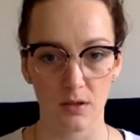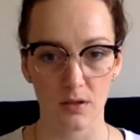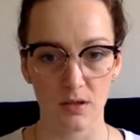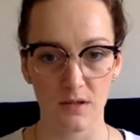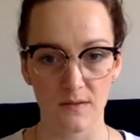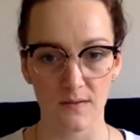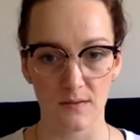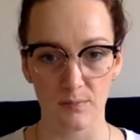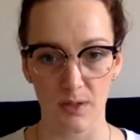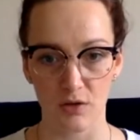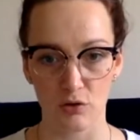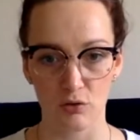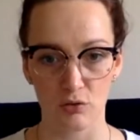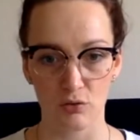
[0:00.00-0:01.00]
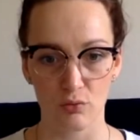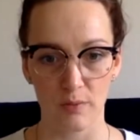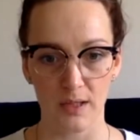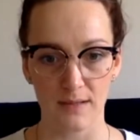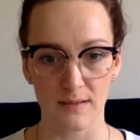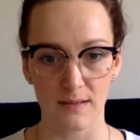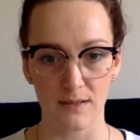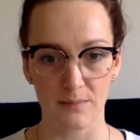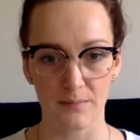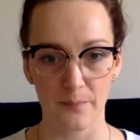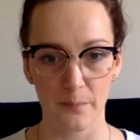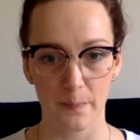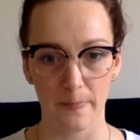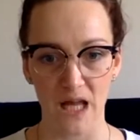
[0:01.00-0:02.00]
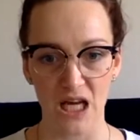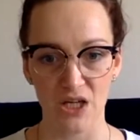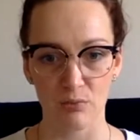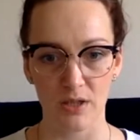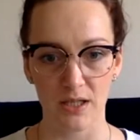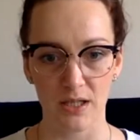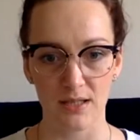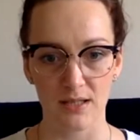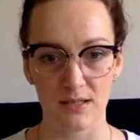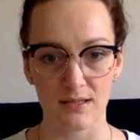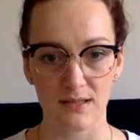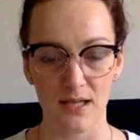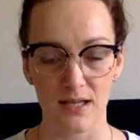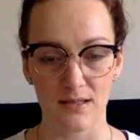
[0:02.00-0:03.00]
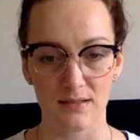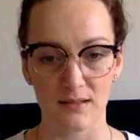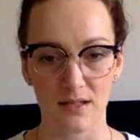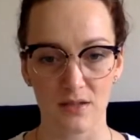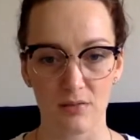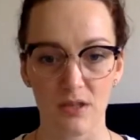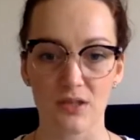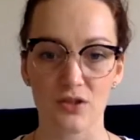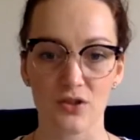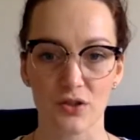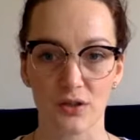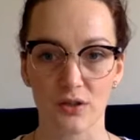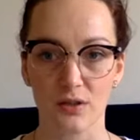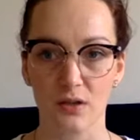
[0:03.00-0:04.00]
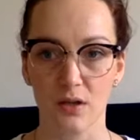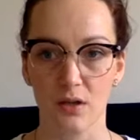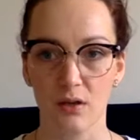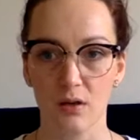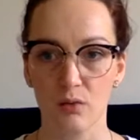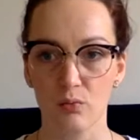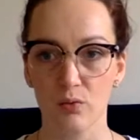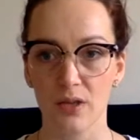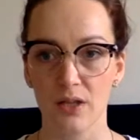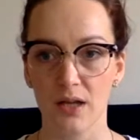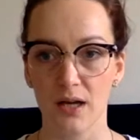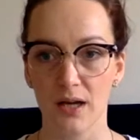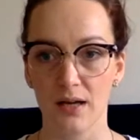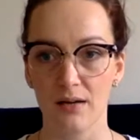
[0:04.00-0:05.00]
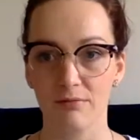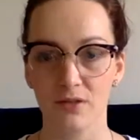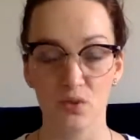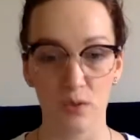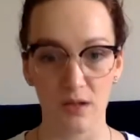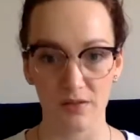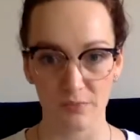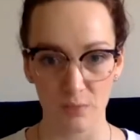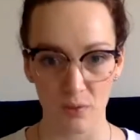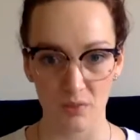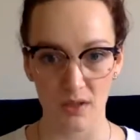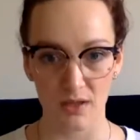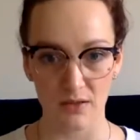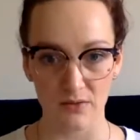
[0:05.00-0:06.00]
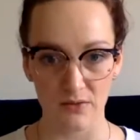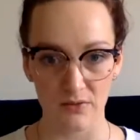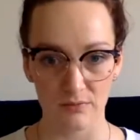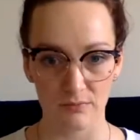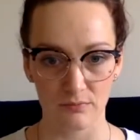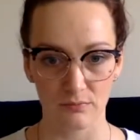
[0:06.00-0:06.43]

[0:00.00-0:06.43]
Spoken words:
Kisses back to you, Bexy. Anyone else has a question? We have 12 more minutes.